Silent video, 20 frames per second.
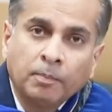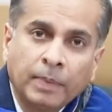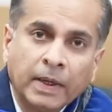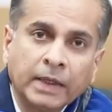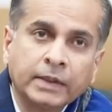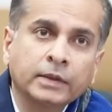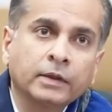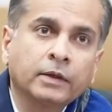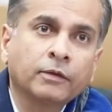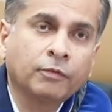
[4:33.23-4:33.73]

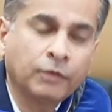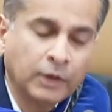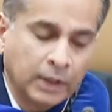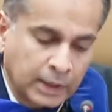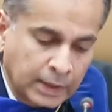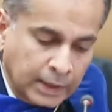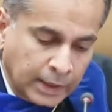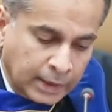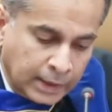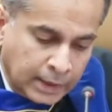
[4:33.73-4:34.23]
better,
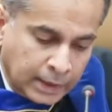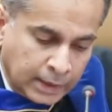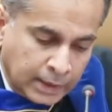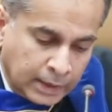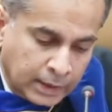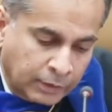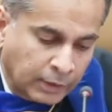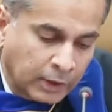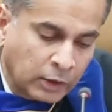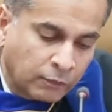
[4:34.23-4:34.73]
think
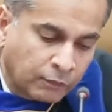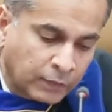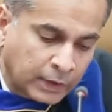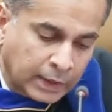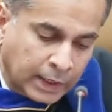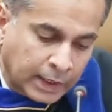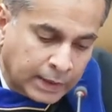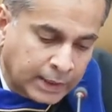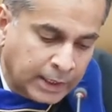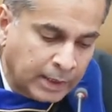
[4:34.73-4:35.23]
of
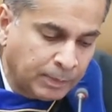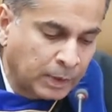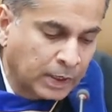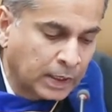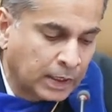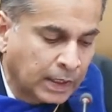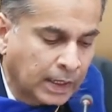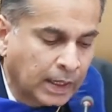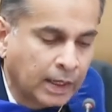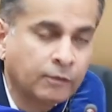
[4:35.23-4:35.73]
it like
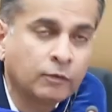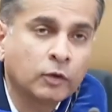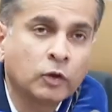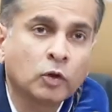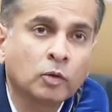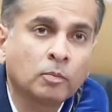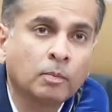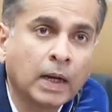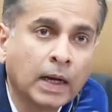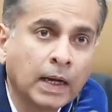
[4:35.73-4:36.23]
keeping alive in
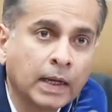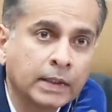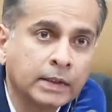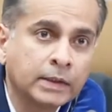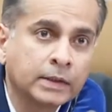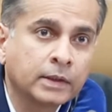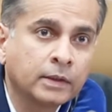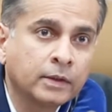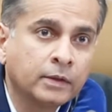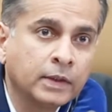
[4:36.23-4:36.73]
your
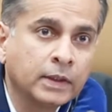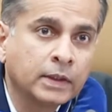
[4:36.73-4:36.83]
mind